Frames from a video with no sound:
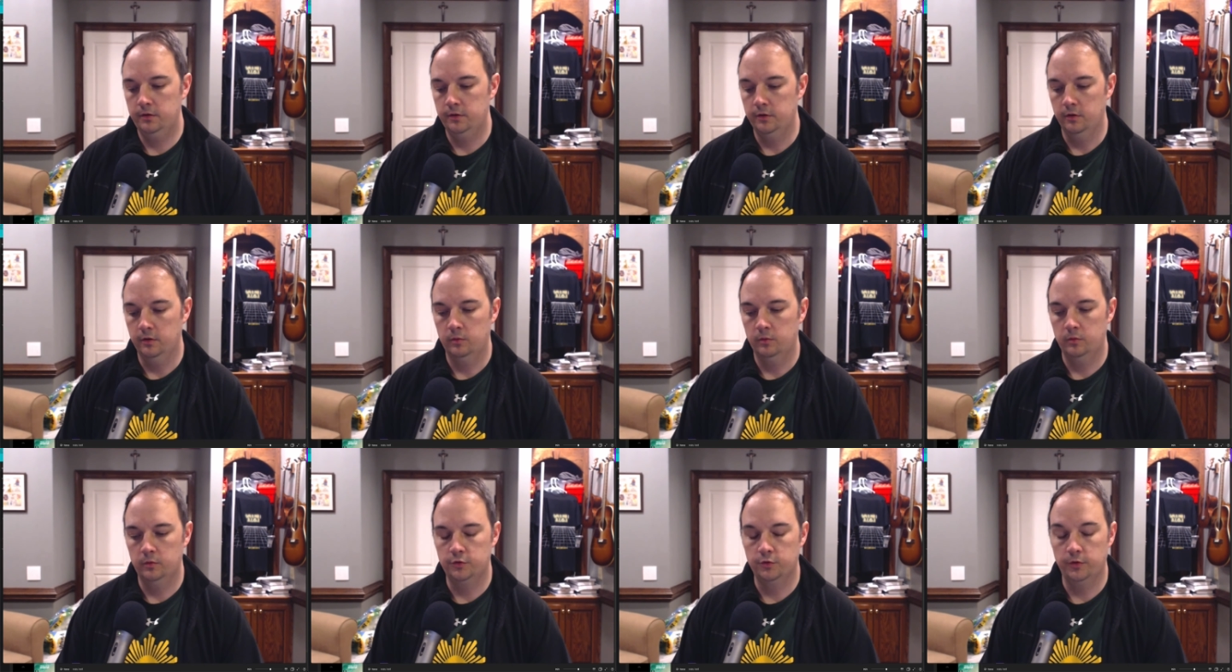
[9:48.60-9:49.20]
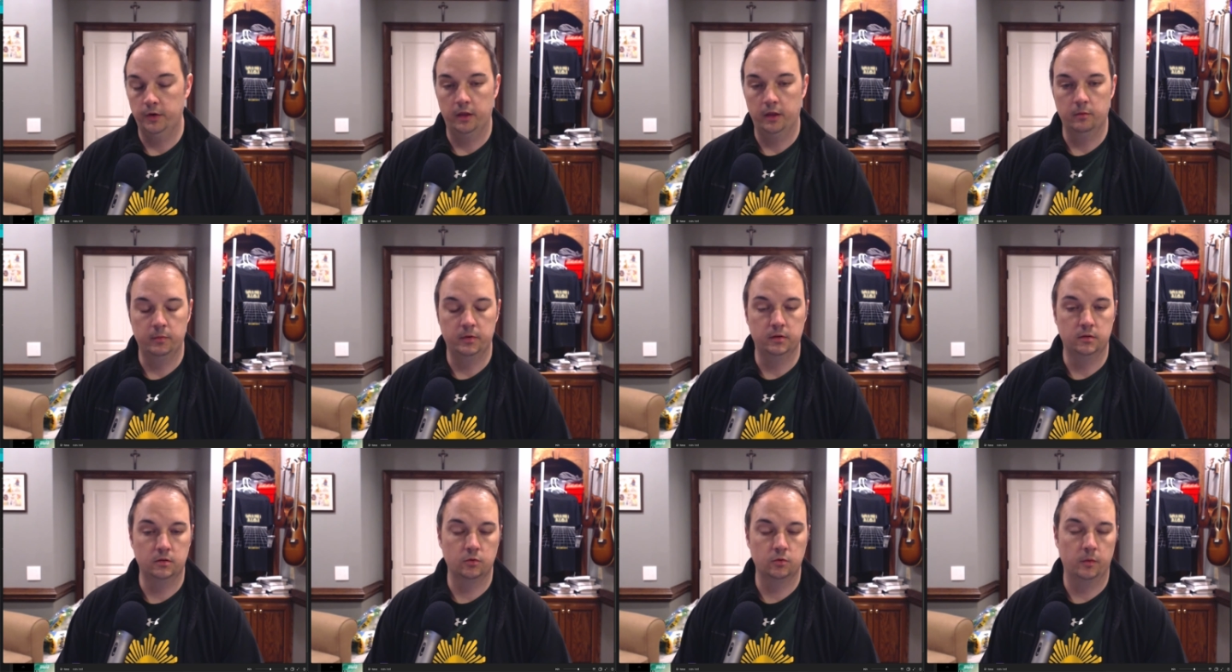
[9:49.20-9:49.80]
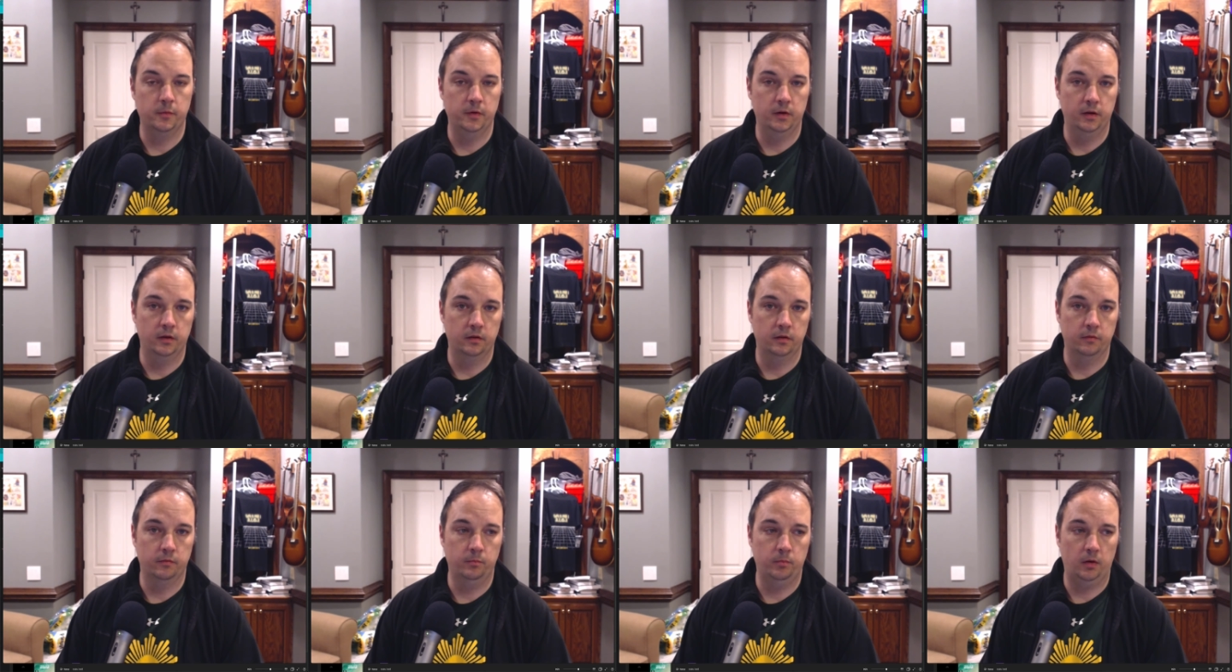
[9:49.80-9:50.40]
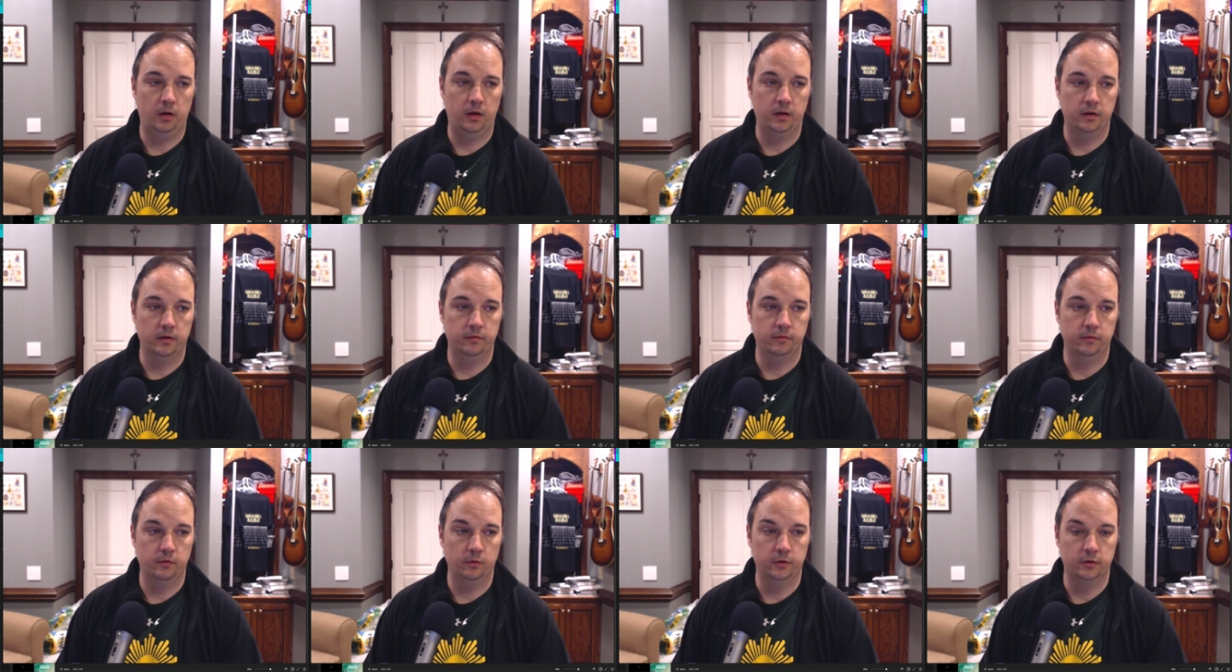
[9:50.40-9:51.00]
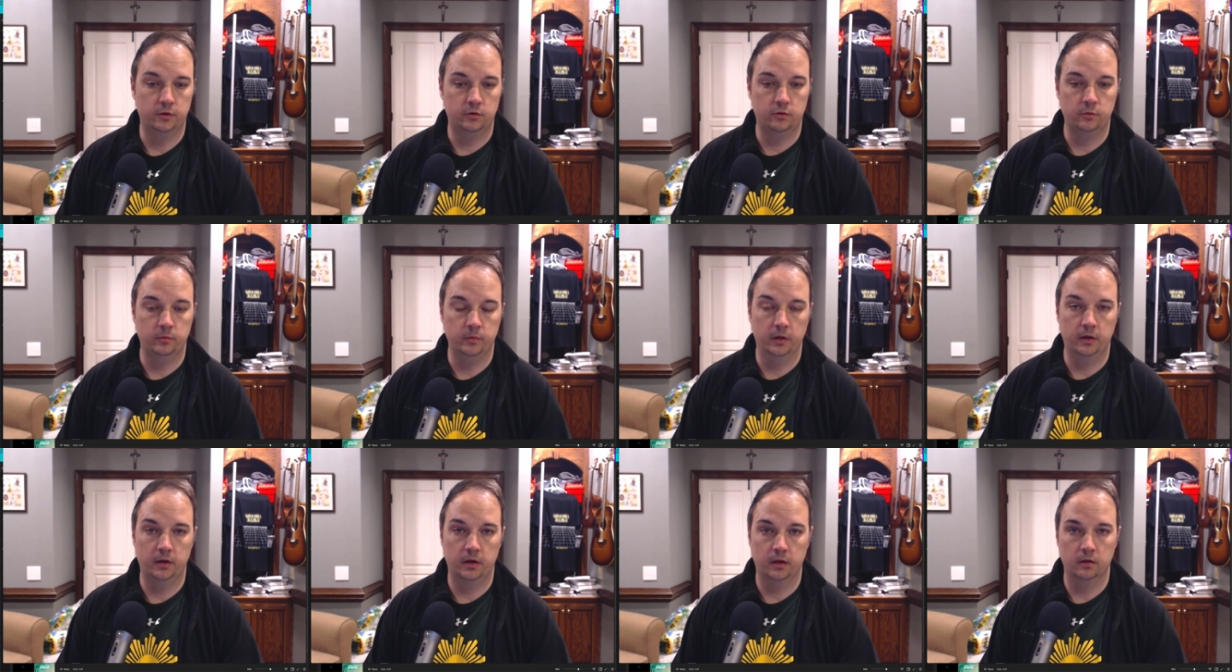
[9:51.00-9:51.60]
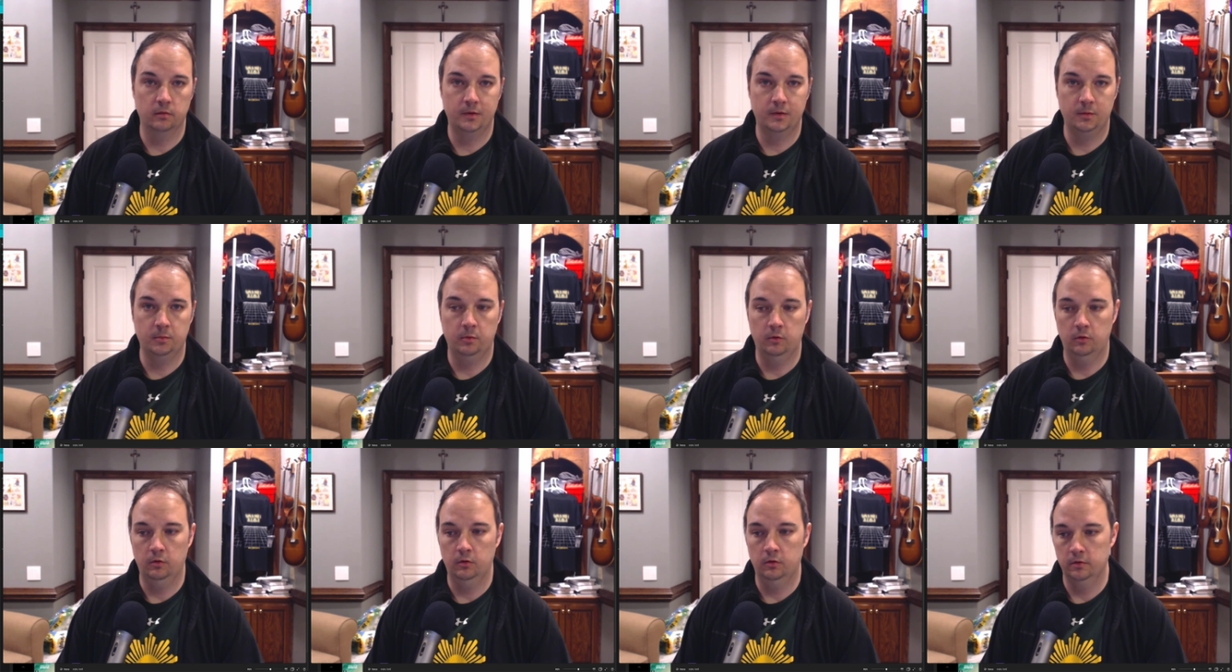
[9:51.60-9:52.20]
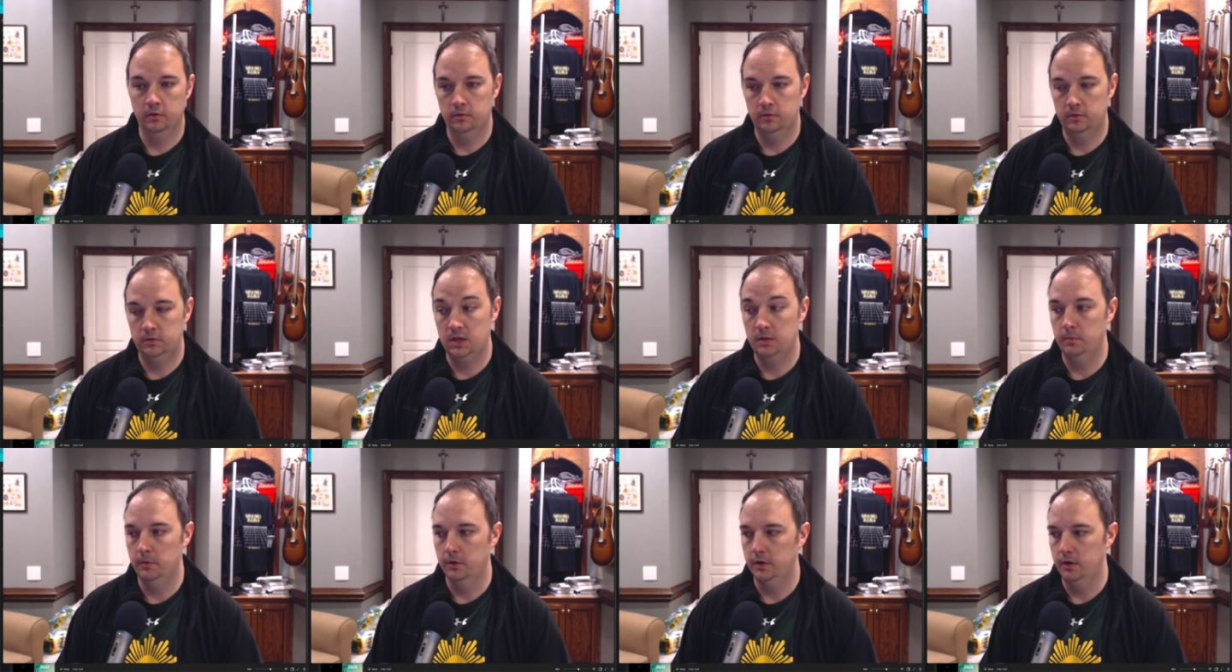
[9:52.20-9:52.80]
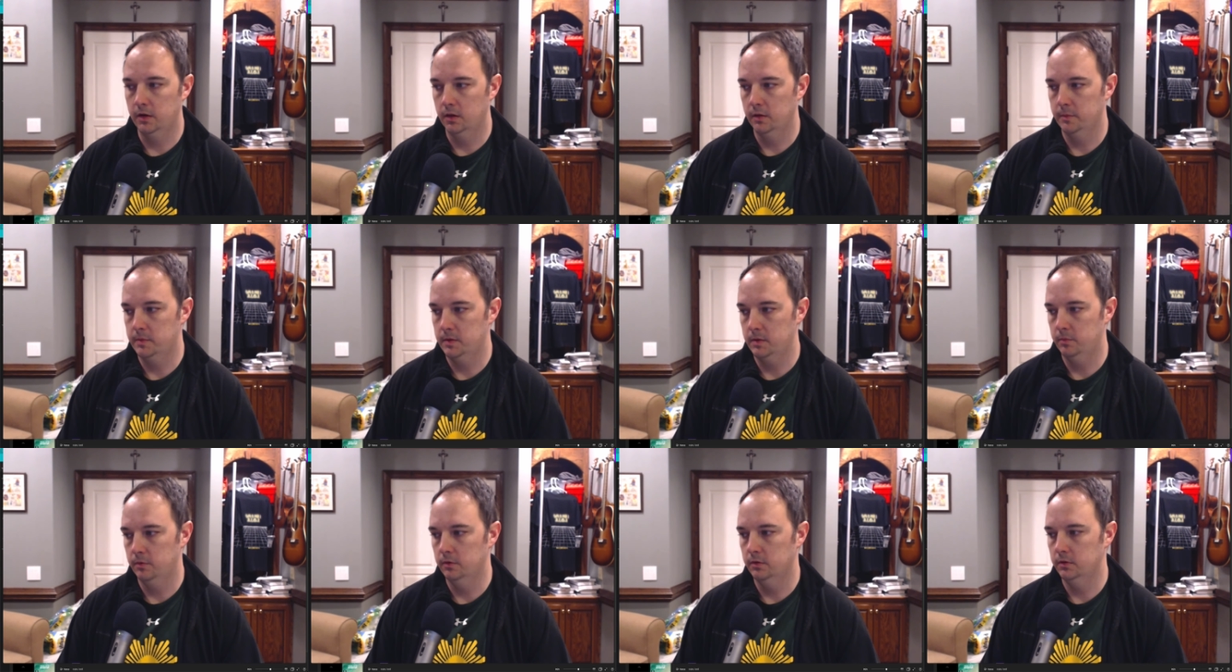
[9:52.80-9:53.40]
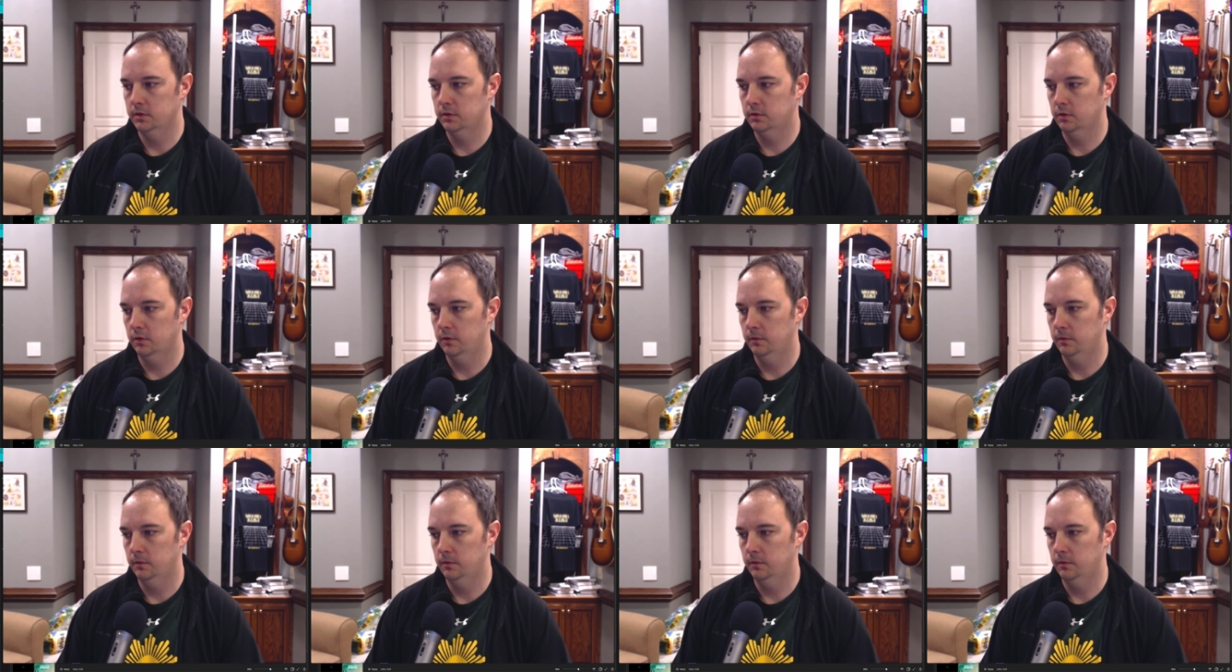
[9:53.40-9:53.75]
Would you rather be swimming in the pond of only 2 million other people or 10 million other people? So